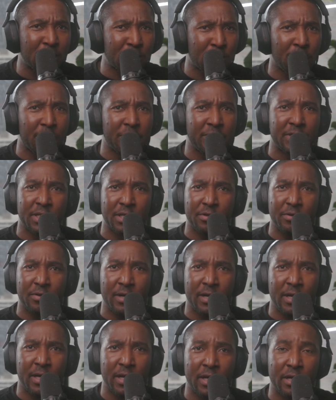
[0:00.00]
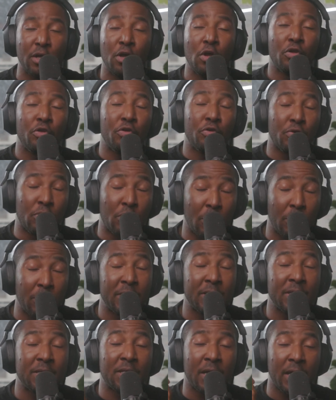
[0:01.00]
stories in your head, you're
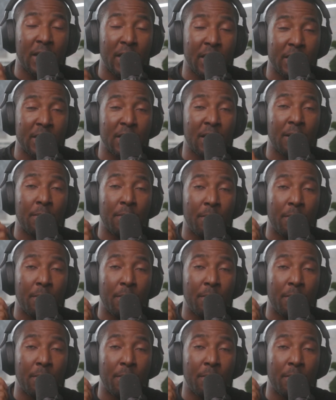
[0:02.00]
going to end up